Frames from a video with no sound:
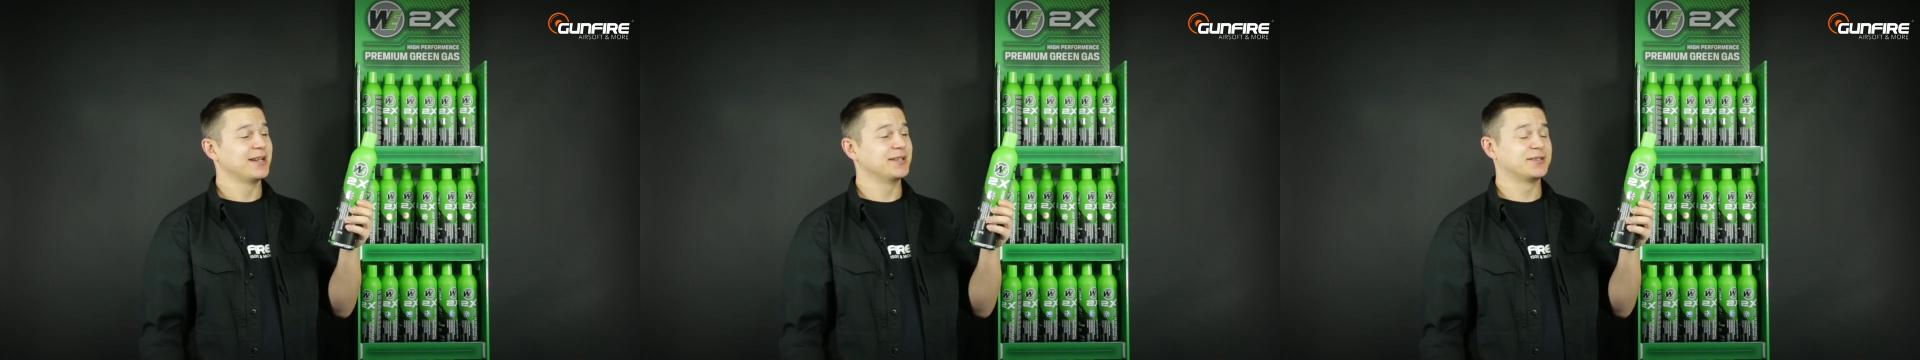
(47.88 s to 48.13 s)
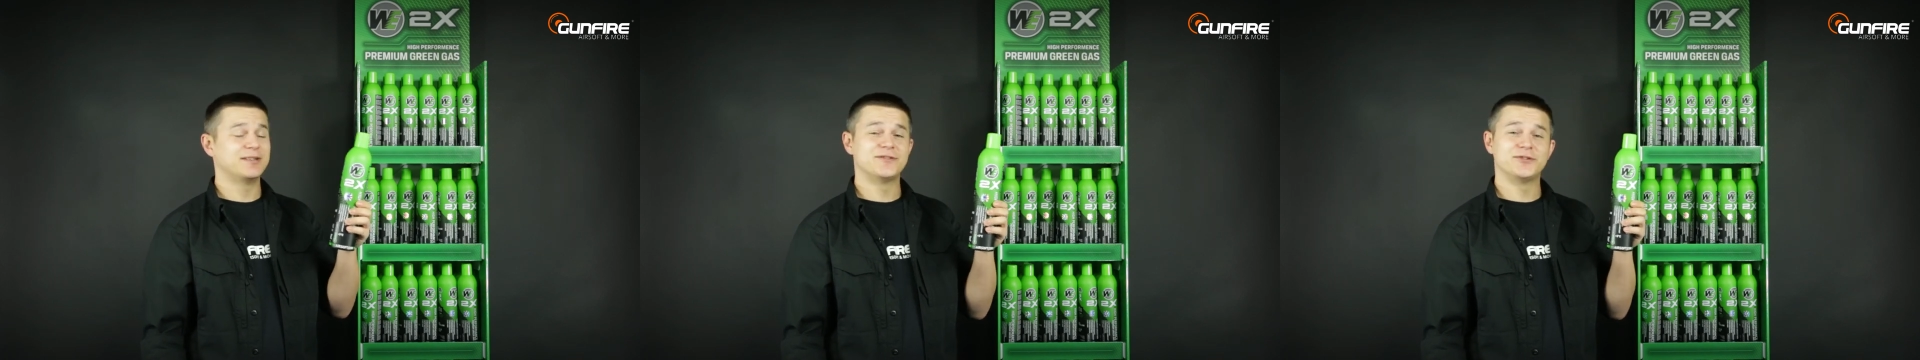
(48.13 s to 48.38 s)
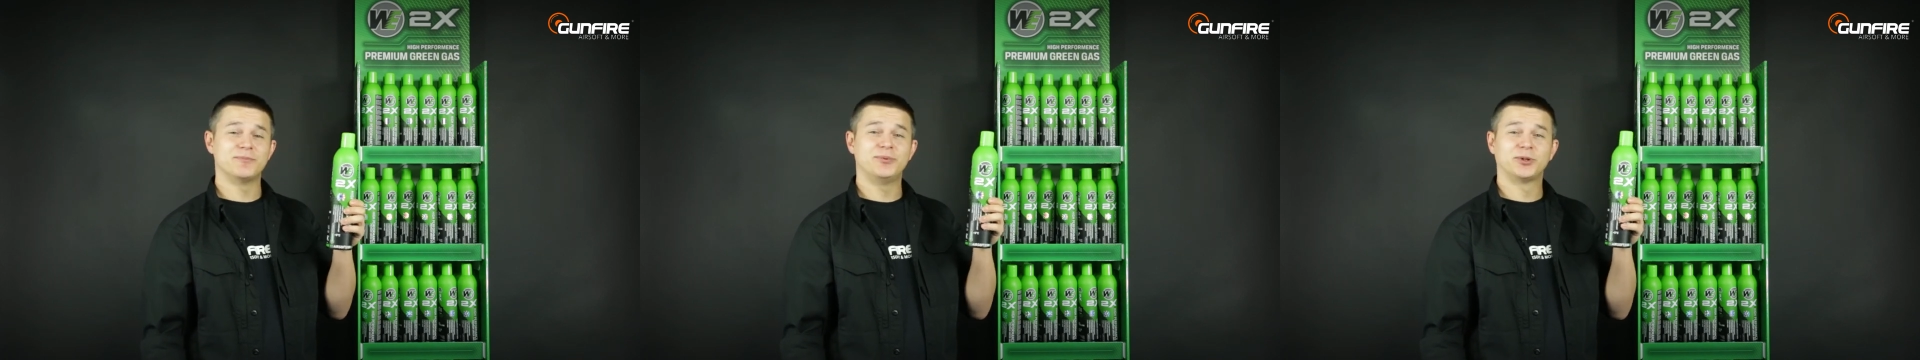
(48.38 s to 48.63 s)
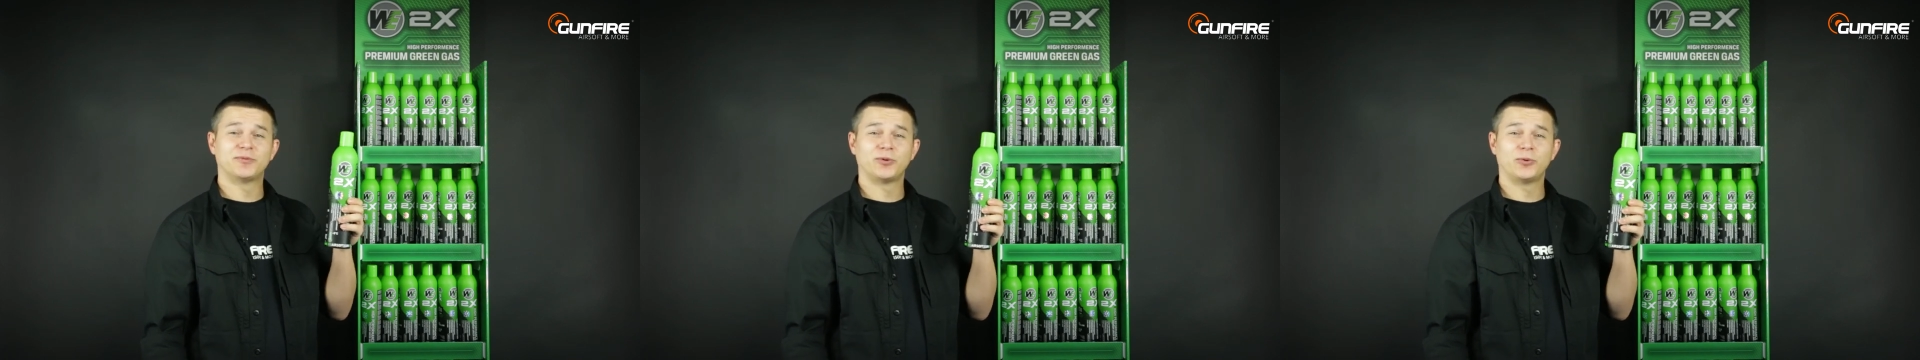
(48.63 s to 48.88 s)
it gives you
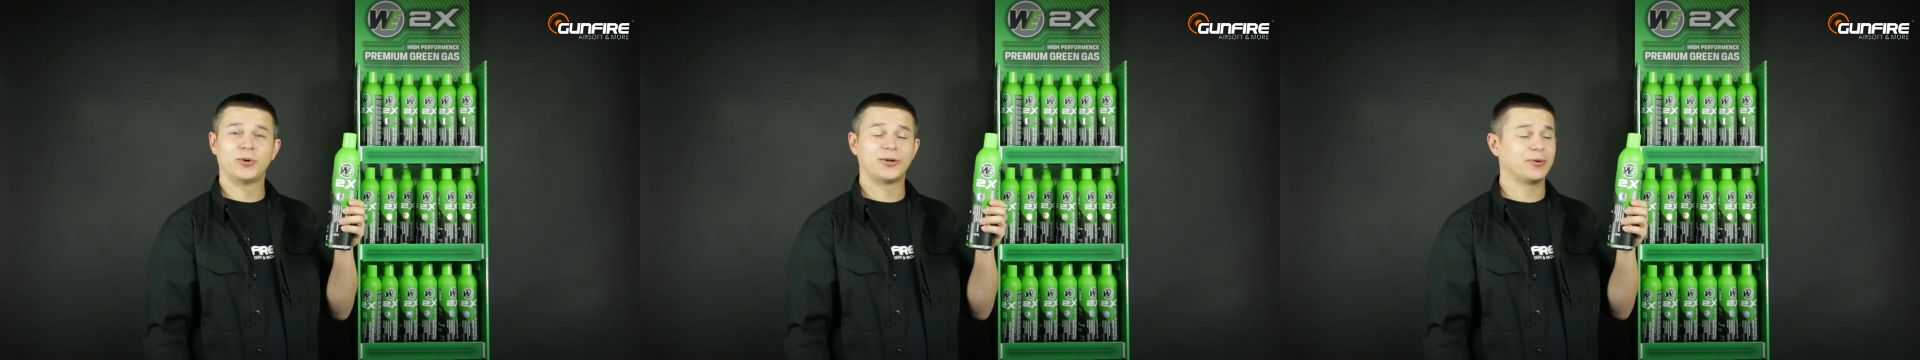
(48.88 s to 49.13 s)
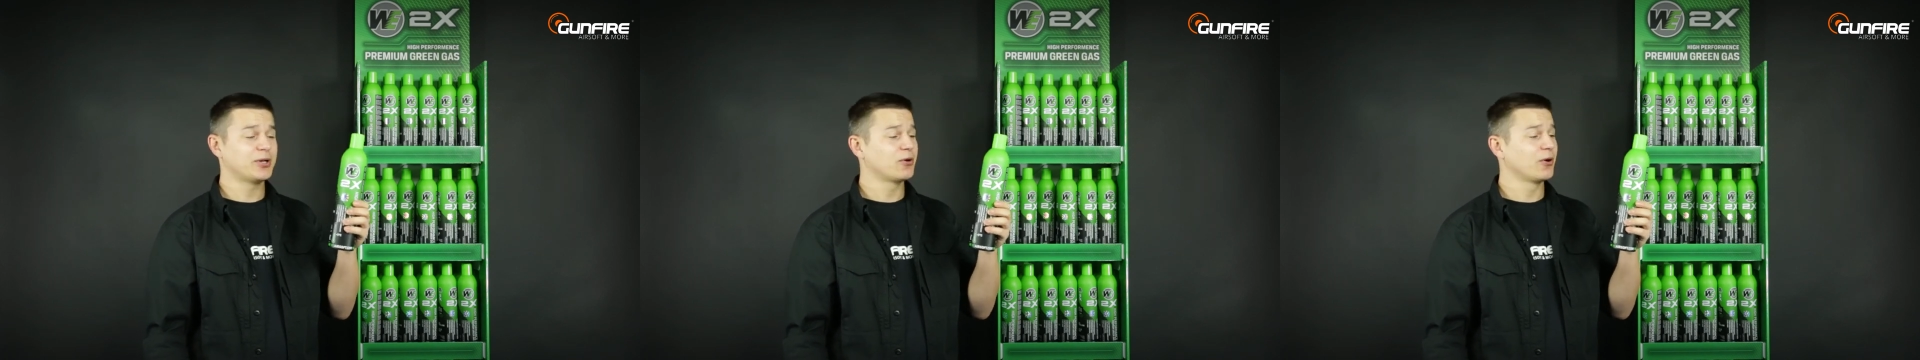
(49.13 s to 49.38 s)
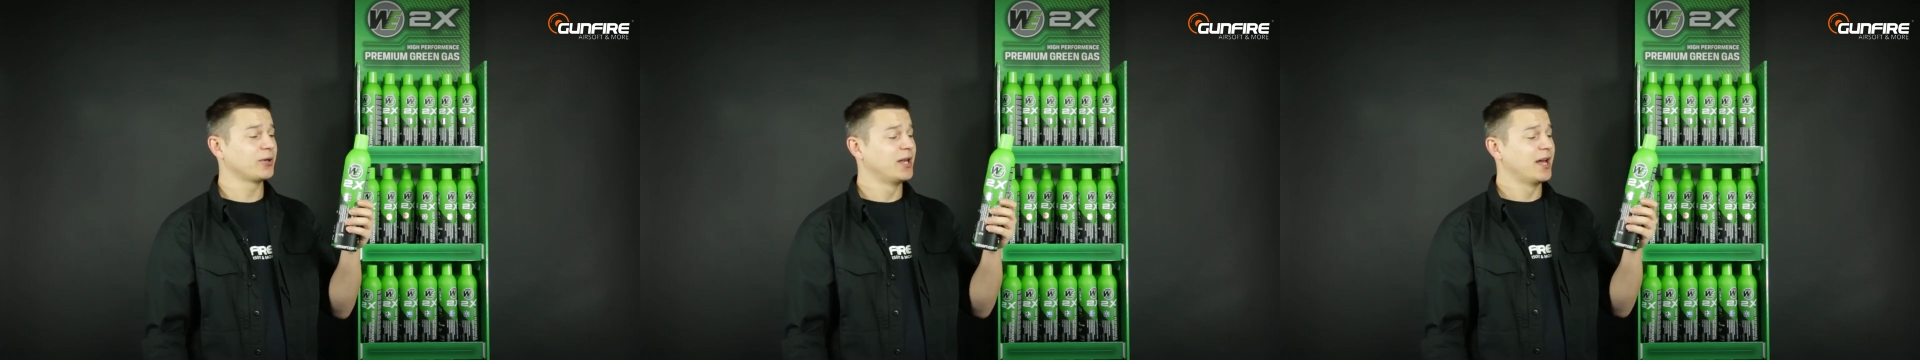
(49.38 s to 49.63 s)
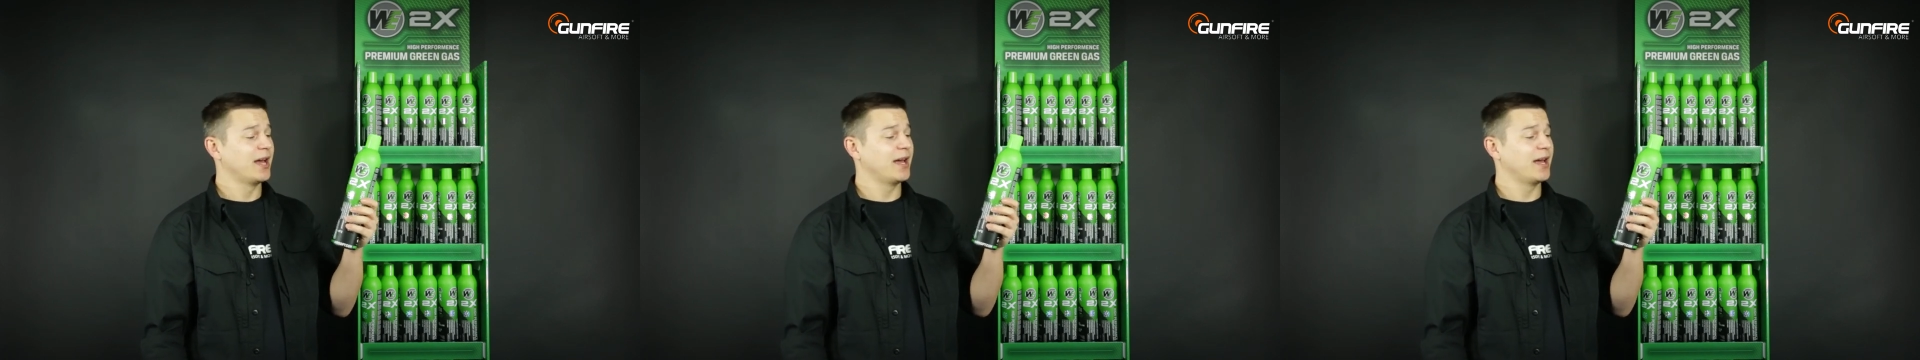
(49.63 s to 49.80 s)
beautiful recoil,